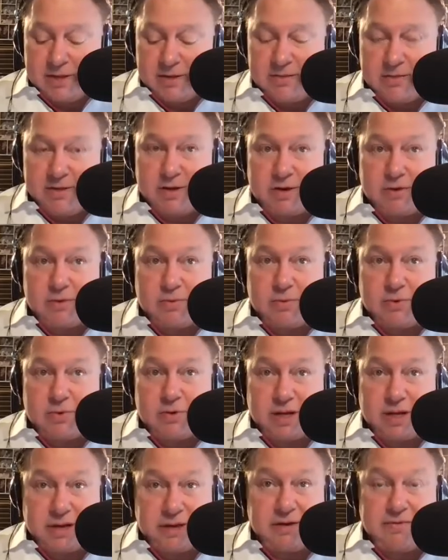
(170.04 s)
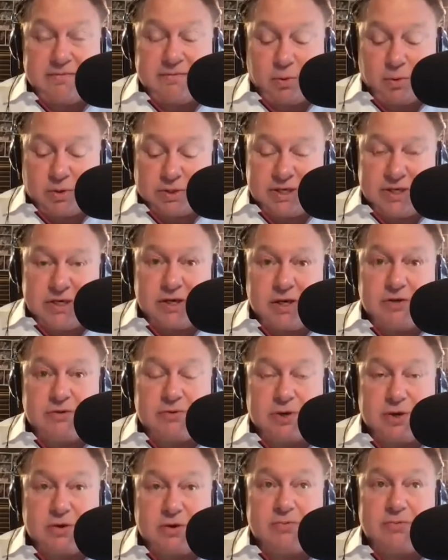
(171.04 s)
There were less than
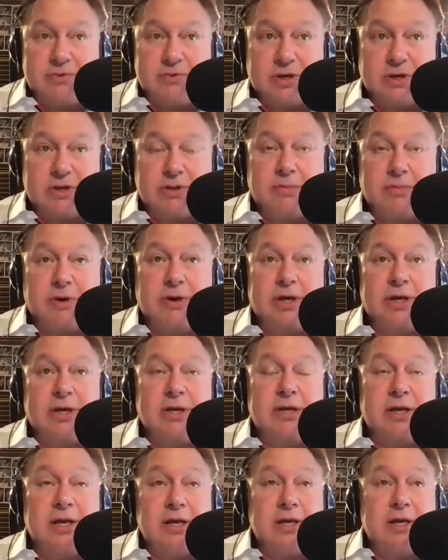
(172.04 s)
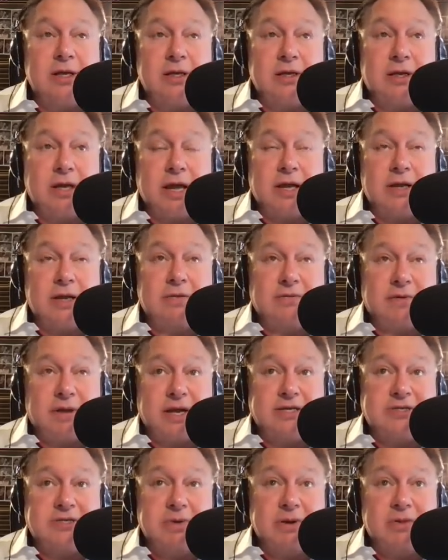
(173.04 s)
1,400 homes on the market as of
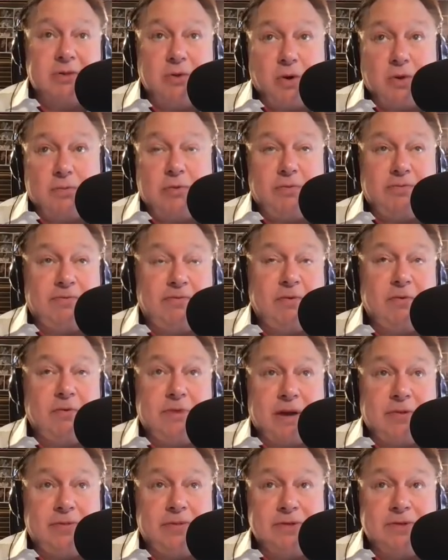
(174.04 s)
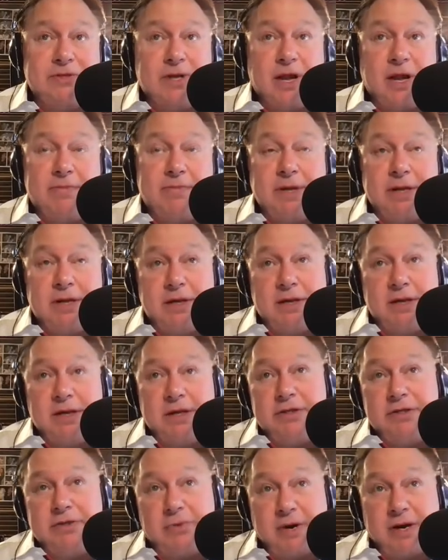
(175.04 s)
last month. Normal for about this time,
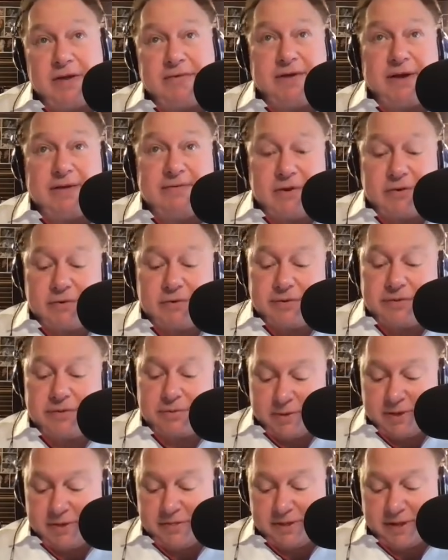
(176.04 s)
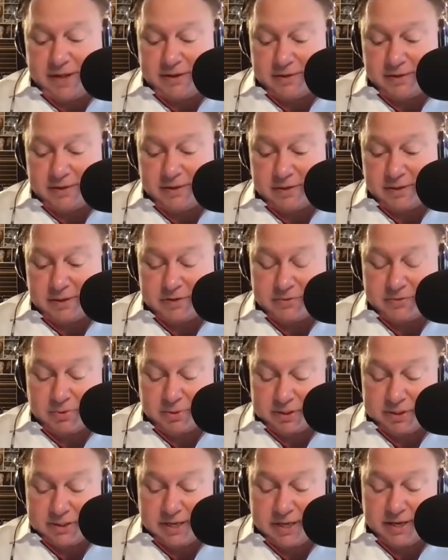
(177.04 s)
2,500, 3,000. So that's
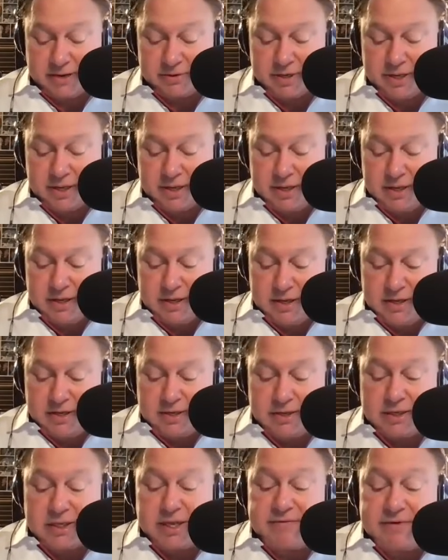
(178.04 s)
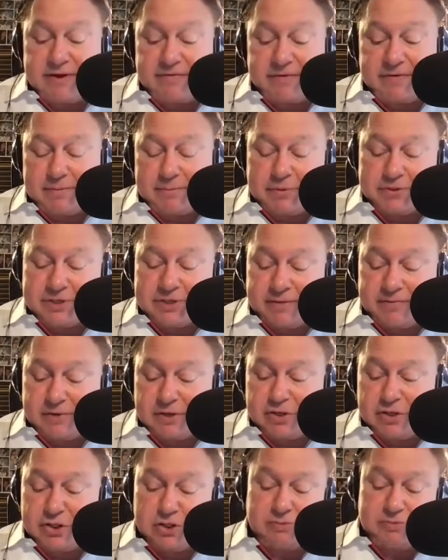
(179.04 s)
really down. 75% of
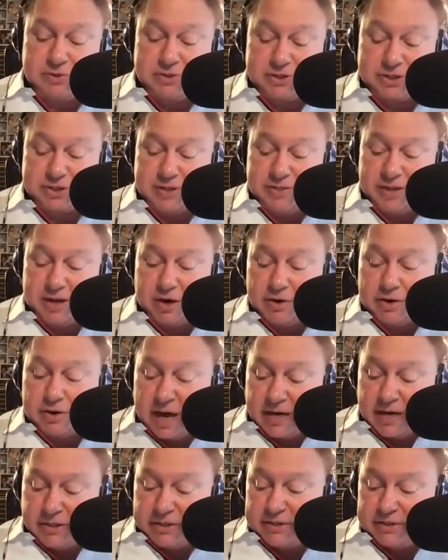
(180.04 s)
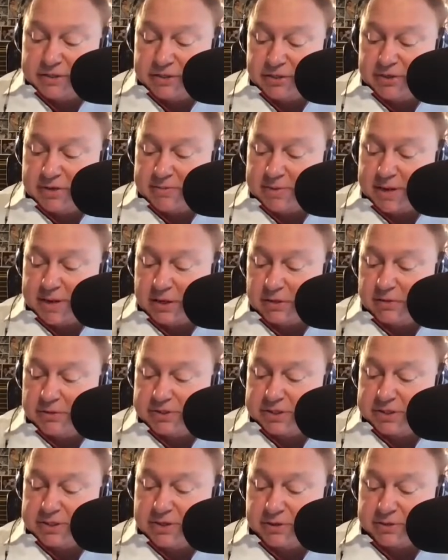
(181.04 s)
consumers say they are not concerned about
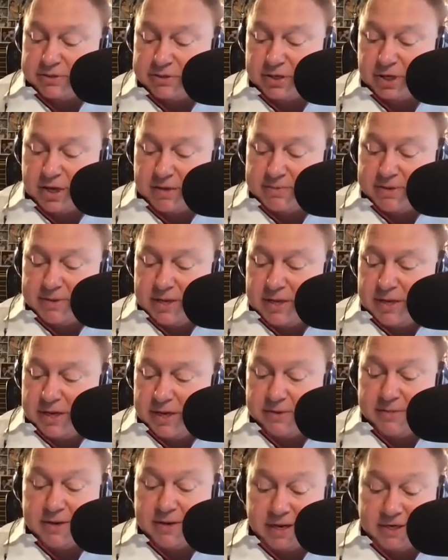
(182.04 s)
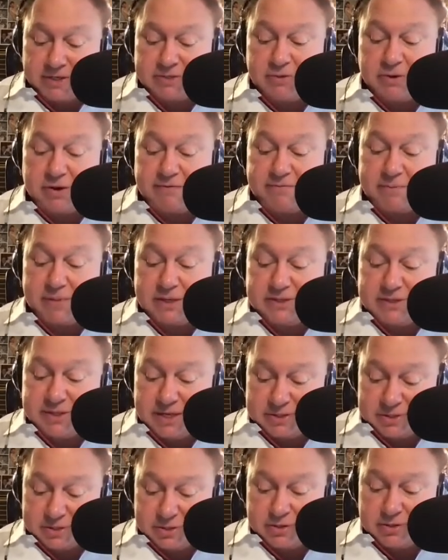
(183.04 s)
losing their job in the next 12 months.
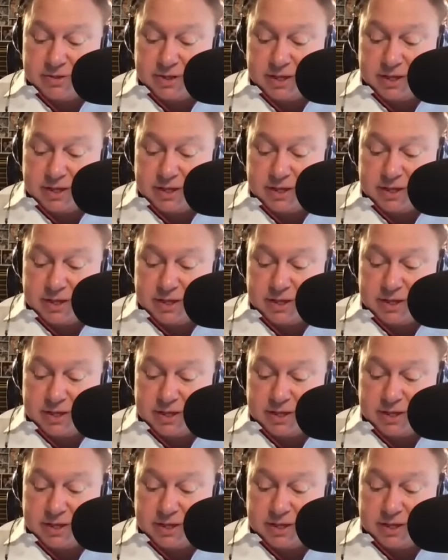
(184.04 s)
That's good.